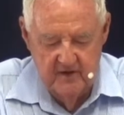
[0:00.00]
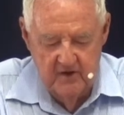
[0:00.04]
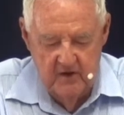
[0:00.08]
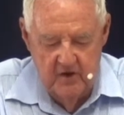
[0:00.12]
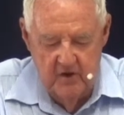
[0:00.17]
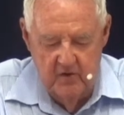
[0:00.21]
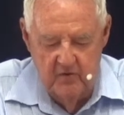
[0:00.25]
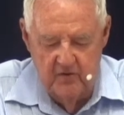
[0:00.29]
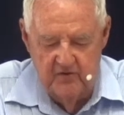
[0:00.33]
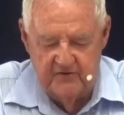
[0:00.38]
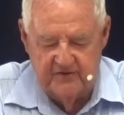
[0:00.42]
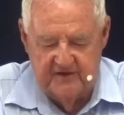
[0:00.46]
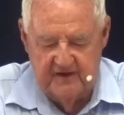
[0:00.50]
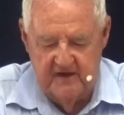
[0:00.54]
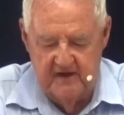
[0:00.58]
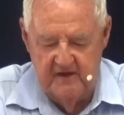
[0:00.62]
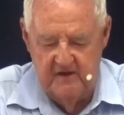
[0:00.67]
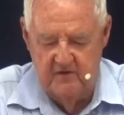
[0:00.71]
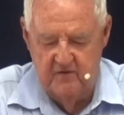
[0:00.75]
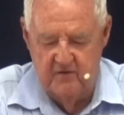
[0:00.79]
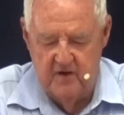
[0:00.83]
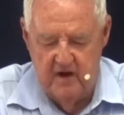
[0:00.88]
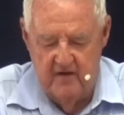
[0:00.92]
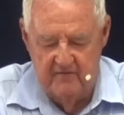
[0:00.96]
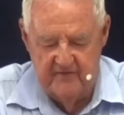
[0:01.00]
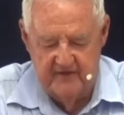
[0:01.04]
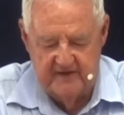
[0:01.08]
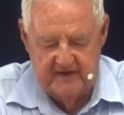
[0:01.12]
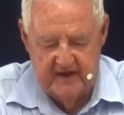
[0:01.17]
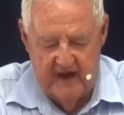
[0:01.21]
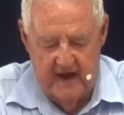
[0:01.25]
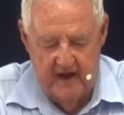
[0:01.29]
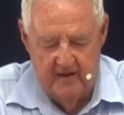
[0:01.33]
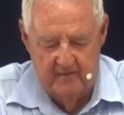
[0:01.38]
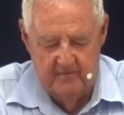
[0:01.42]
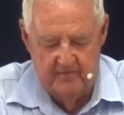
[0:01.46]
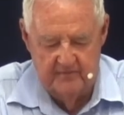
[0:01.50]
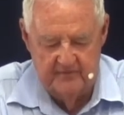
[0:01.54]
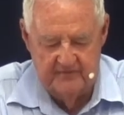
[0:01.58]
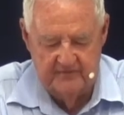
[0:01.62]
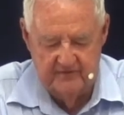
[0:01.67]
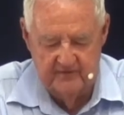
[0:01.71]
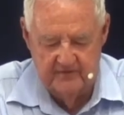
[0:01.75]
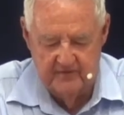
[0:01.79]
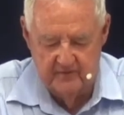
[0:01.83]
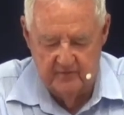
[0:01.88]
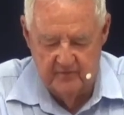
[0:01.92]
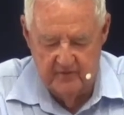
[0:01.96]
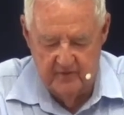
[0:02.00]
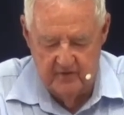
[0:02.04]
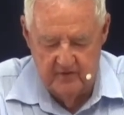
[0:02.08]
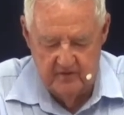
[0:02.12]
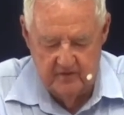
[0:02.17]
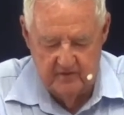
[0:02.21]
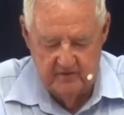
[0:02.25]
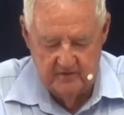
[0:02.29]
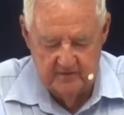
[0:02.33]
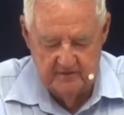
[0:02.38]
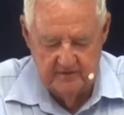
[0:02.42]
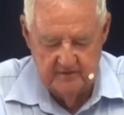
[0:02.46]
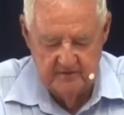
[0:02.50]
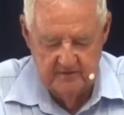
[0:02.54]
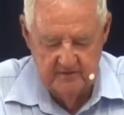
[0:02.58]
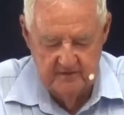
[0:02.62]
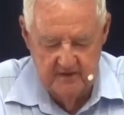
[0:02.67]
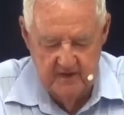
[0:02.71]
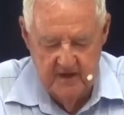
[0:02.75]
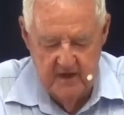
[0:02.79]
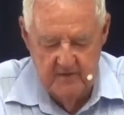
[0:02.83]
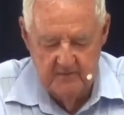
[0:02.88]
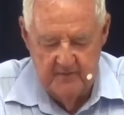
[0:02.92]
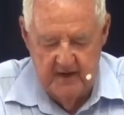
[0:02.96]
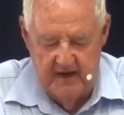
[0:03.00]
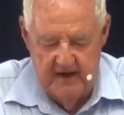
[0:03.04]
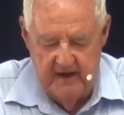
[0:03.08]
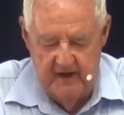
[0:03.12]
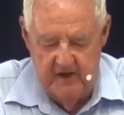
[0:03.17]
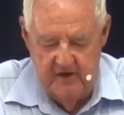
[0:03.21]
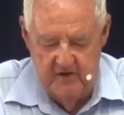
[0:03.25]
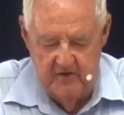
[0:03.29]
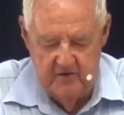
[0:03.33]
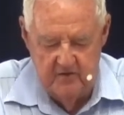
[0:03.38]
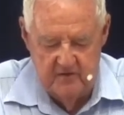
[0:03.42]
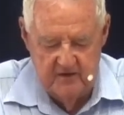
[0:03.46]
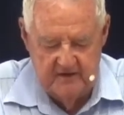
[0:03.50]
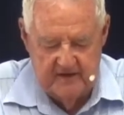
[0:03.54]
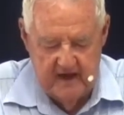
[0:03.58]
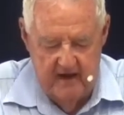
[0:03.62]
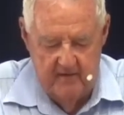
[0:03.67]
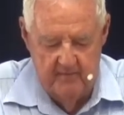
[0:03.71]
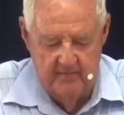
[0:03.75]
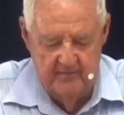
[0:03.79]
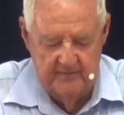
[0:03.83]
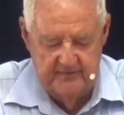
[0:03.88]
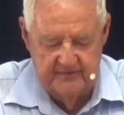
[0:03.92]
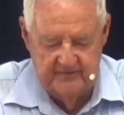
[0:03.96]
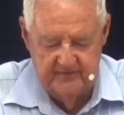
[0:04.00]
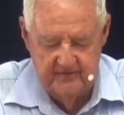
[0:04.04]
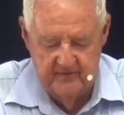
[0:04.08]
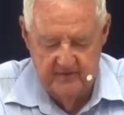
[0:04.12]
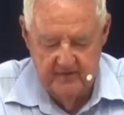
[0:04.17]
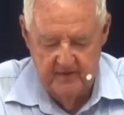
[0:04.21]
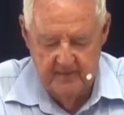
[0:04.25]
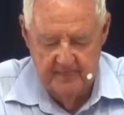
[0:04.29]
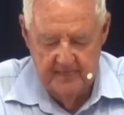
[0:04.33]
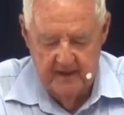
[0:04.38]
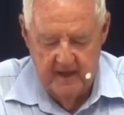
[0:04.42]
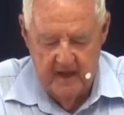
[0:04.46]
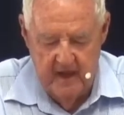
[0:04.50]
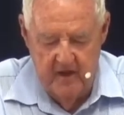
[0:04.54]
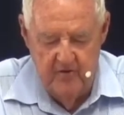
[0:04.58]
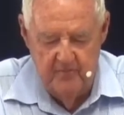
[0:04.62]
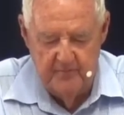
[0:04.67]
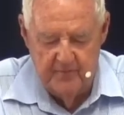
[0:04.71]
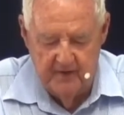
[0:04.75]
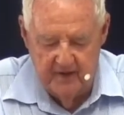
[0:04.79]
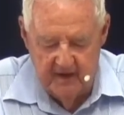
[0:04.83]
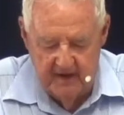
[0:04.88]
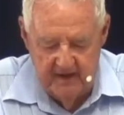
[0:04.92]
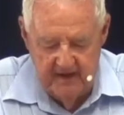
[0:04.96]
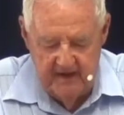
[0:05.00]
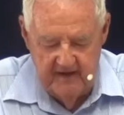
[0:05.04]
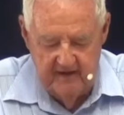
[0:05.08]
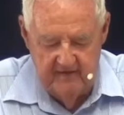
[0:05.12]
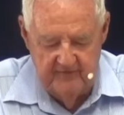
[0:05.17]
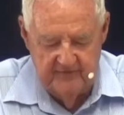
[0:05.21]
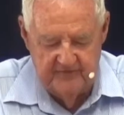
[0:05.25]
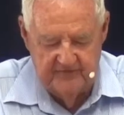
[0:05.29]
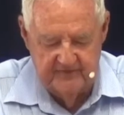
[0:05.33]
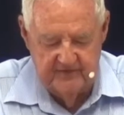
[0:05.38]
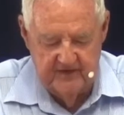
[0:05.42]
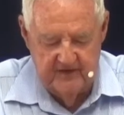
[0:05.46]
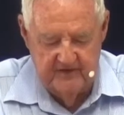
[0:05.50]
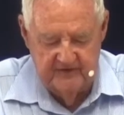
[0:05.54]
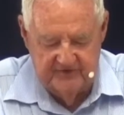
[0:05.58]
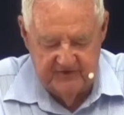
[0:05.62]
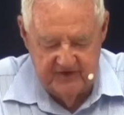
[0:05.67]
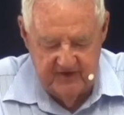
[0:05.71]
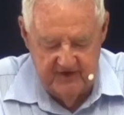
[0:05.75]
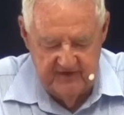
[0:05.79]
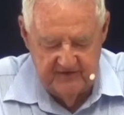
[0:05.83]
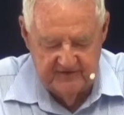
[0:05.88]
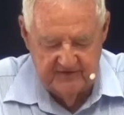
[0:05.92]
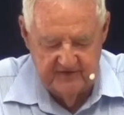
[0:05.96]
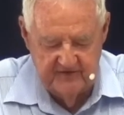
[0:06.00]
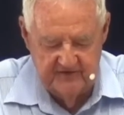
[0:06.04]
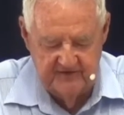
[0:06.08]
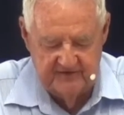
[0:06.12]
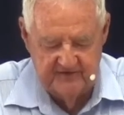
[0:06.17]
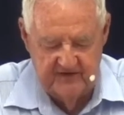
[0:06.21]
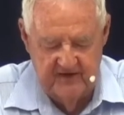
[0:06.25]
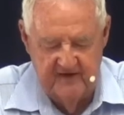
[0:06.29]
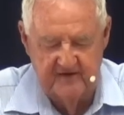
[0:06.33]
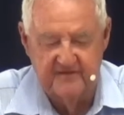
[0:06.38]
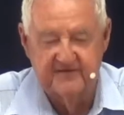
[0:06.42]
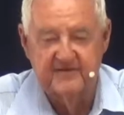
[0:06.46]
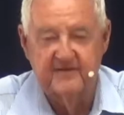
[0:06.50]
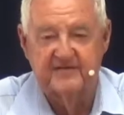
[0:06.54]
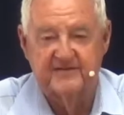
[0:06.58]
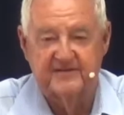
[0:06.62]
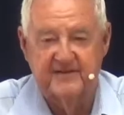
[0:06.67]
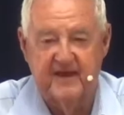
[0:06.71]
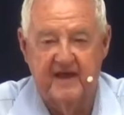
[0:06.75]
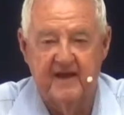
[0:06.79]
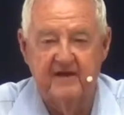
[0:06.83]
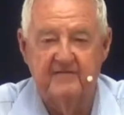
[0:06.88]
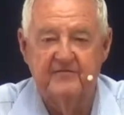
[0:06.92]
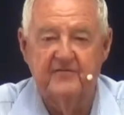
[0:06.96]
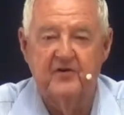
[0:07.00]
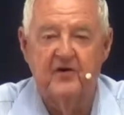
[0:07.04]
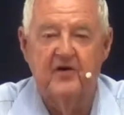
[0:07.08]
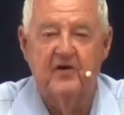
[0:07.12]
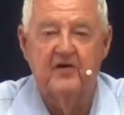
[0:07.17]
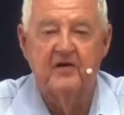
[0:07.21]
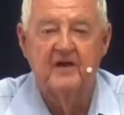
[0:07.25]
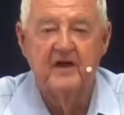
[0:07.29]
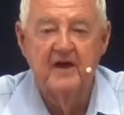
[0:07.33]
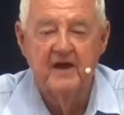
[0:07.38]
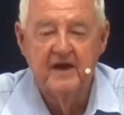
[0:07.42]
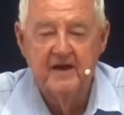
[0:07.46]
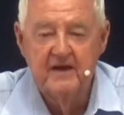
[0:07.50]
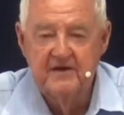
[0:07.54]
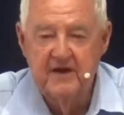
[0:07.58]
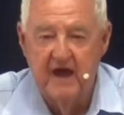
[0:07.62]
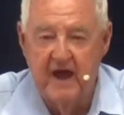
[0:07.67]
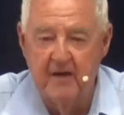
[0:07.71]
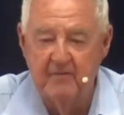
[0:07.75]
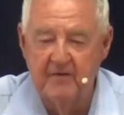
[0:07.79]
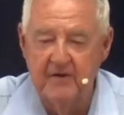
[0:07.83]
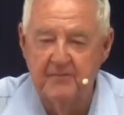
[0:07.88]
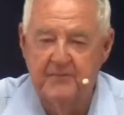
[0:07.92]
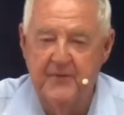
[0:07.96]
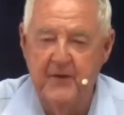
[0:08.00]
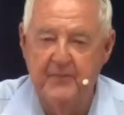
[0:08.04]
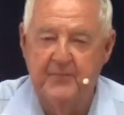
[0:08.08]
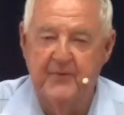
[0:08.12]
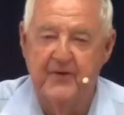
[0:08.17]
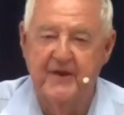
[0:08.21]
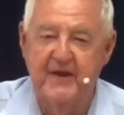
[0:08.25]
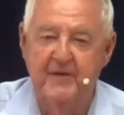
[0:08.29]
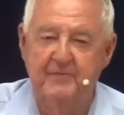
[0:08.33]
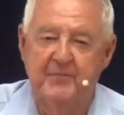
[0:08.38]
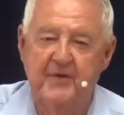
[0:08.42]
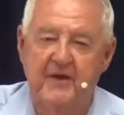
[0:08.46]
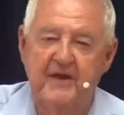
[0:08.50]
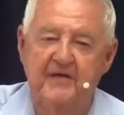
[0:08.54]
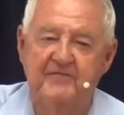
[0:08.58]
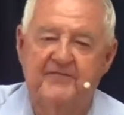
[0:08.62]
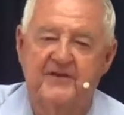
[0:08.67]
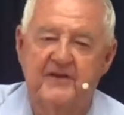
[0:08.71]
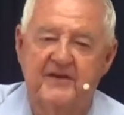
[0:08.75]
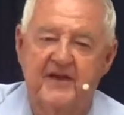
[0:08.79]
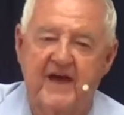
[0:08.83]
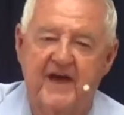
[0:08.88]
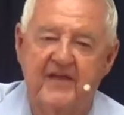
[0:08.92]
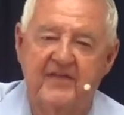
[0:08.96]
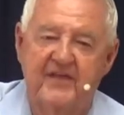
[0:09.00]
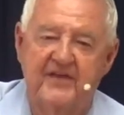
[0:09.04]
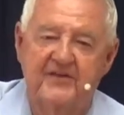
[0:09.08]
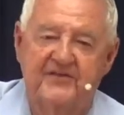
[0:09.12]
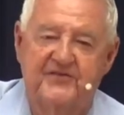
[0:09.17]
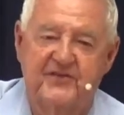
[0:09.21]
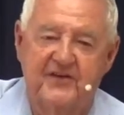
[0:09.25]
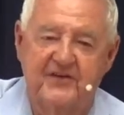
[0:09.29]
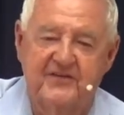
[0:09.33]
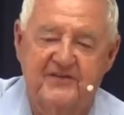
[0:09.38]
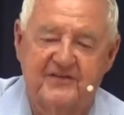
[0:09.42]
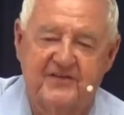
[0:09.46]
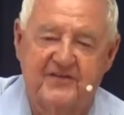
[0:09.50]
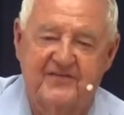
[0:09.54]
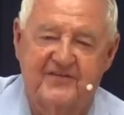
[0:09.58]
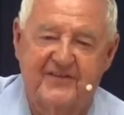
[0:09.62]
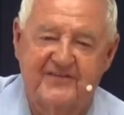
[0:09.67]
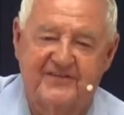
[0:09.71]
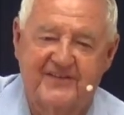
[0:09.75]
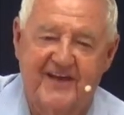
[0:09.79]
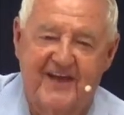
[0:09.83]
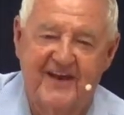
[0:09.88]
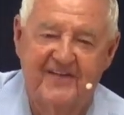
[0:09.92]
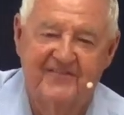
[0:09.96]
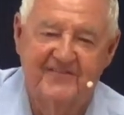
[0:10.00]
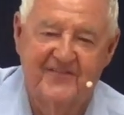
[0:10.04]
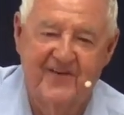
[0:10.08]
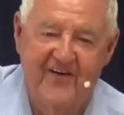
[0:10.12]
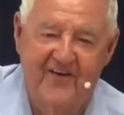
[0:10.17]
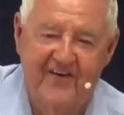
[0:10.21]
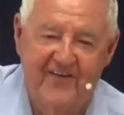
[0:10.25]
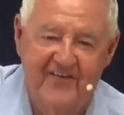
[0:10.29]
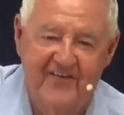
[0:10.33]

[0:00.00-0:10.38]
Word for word: Who is he who overcomes the world? But he who overcomes, who believes that Jesus is the Son of God. How many people here believe today that Jesus is the Son of God?